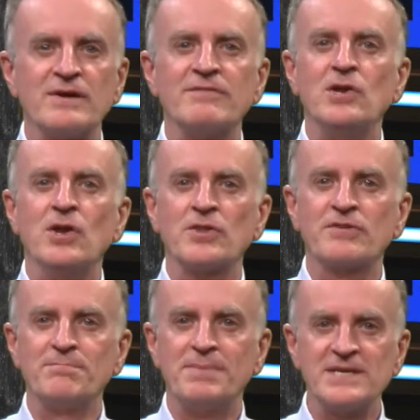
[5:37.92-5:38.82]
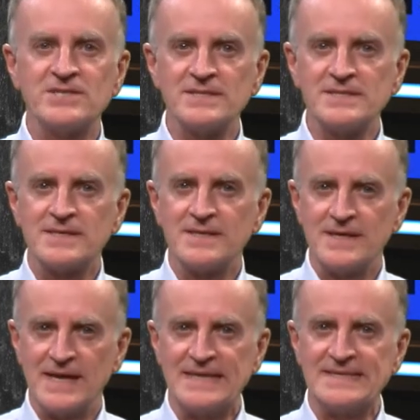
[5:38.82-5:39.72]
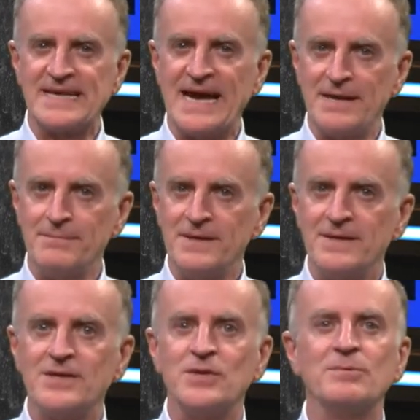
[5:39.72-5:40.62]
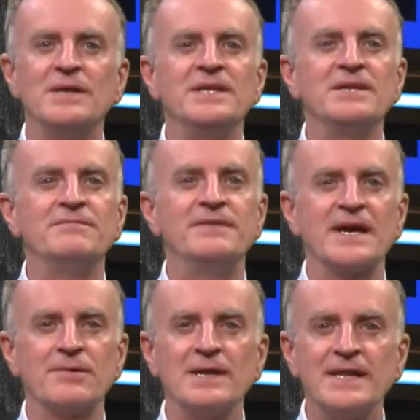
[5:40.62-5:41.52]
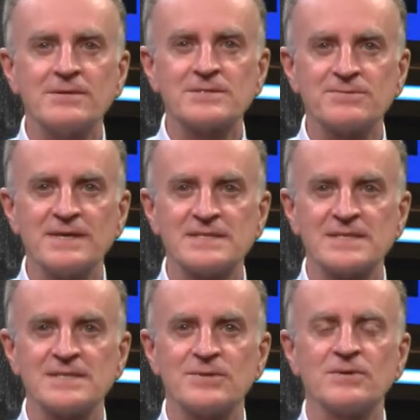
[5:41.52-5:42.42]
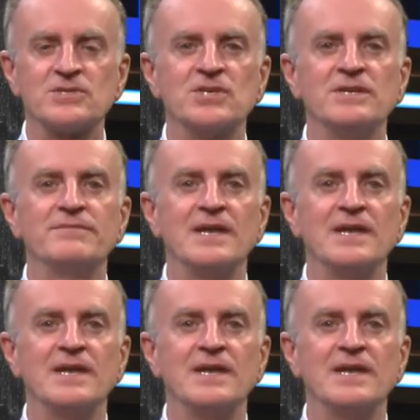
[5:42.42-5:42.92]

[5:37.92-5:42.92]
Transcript: you have a lot of patience, and time, you will need very little stresses to achieve